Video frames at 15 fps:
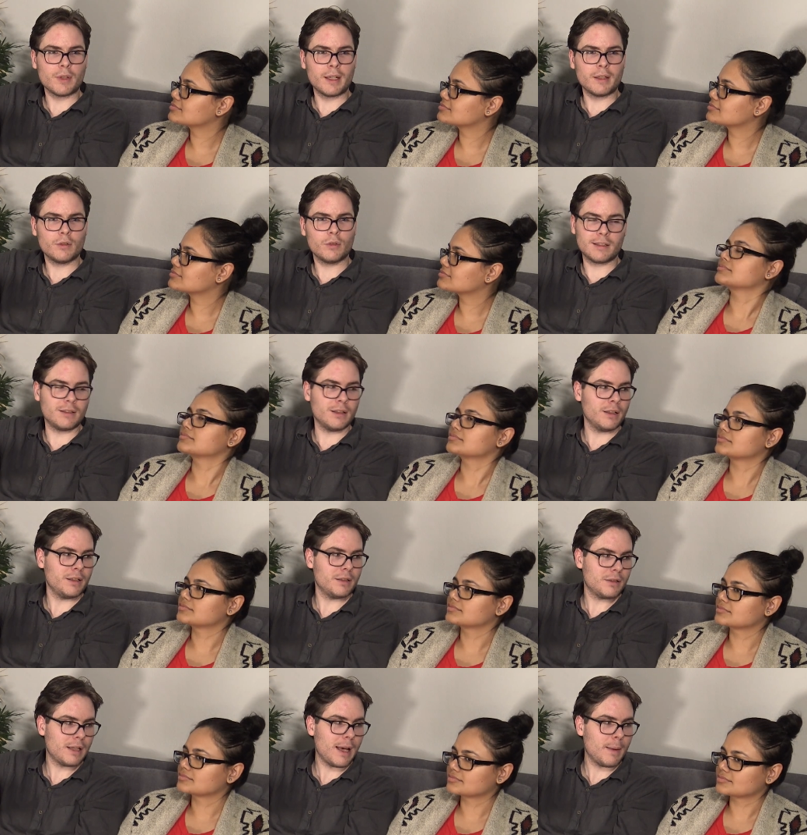Speaker 1: just, like,
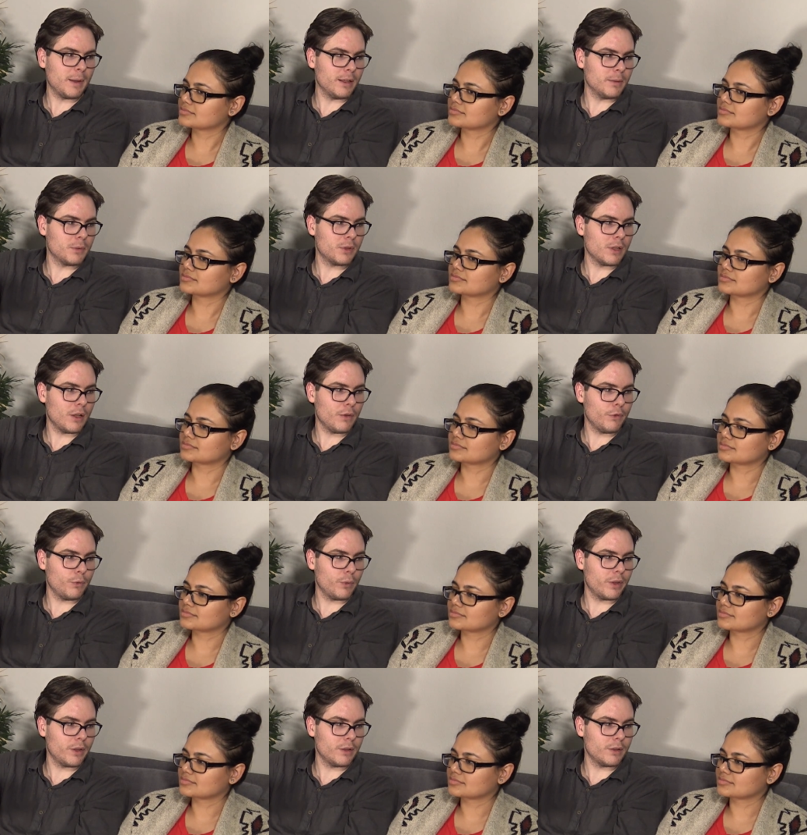accidentally stabbing
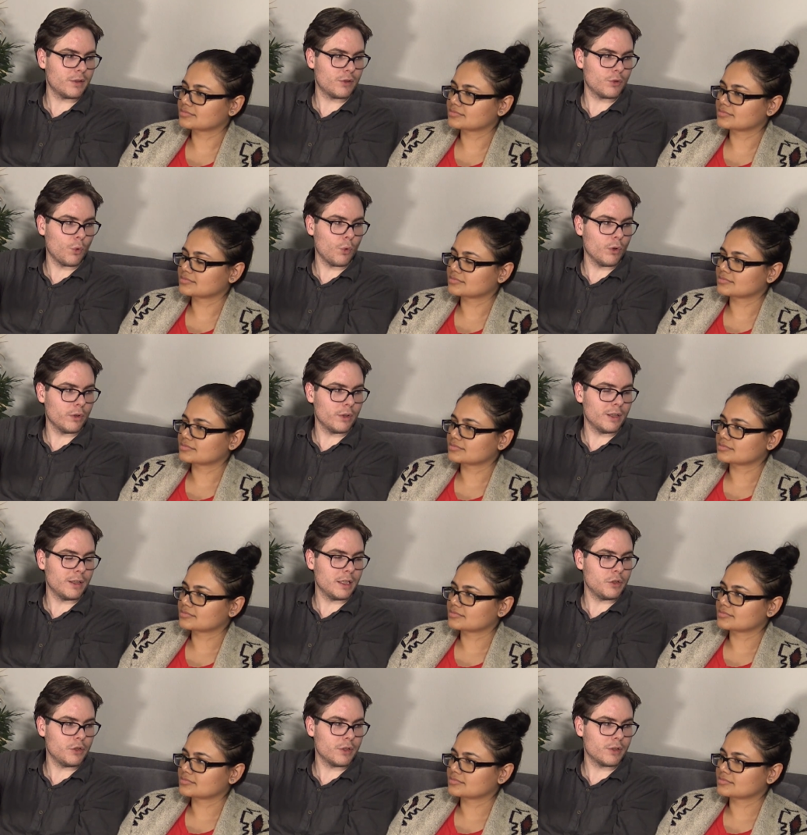himself with his sword
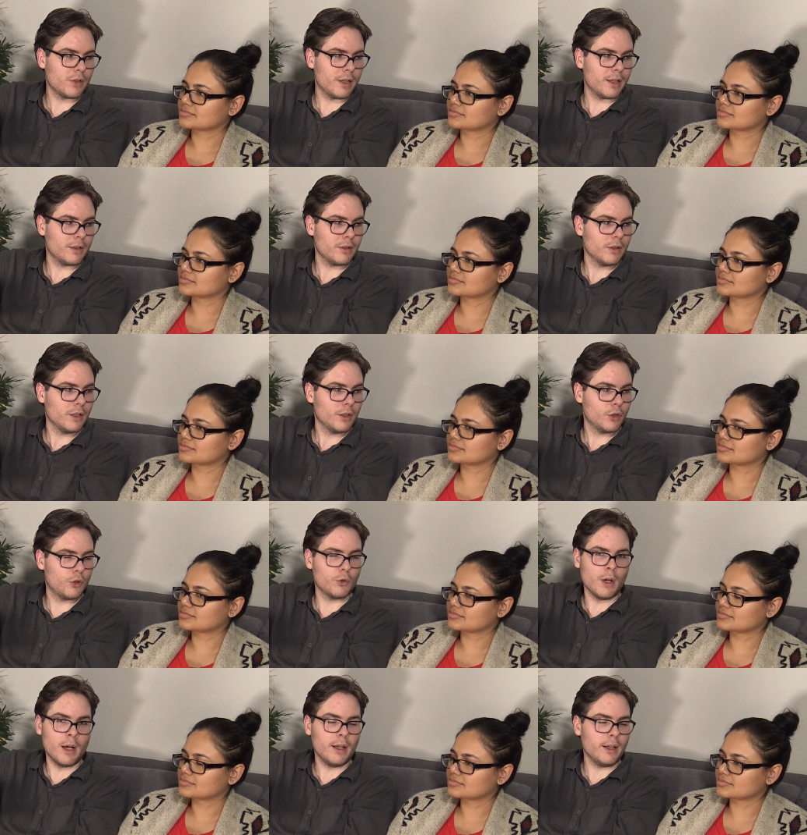and then just, like,
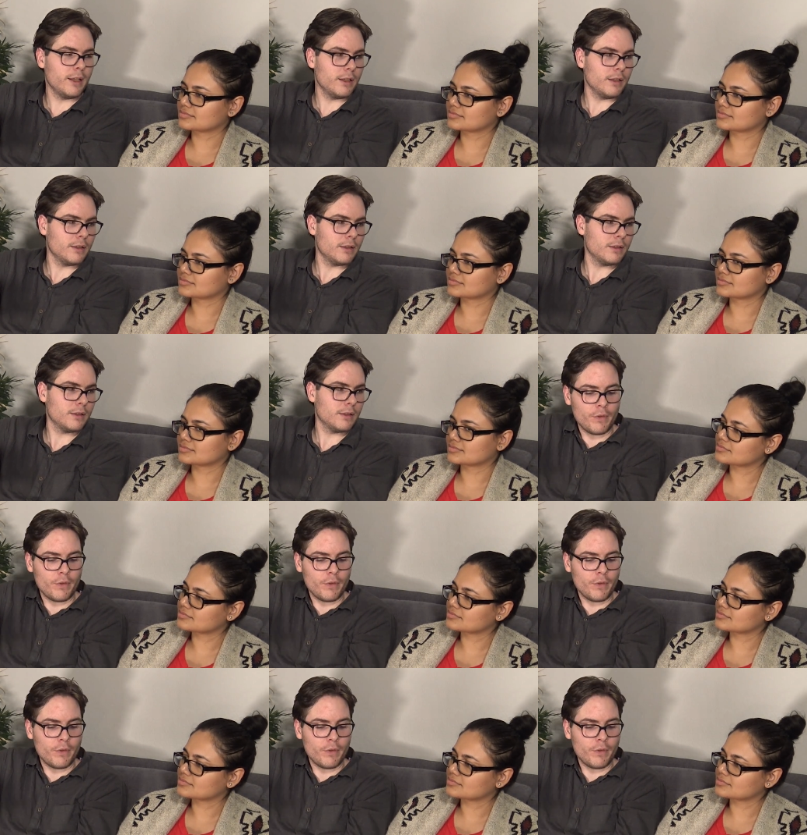crying.